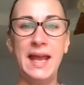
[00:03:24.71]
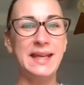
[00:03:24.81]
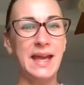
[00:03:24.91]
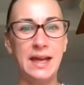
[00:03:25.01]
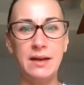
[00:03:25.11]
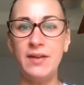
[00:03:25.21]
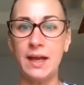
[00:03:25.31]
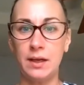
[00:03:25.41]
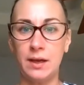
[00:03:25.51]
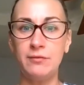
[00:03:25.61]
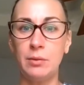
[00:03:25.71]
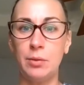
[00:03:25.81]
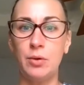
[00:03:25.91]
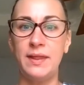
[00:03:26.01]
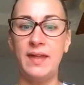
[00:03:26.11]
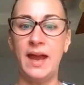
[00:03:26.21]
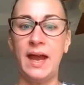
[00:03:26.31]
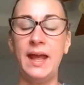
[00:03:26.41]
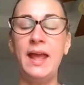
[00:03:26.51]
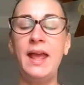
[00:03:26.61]
and kind of get comfortable with
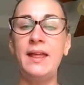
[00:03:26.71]
that,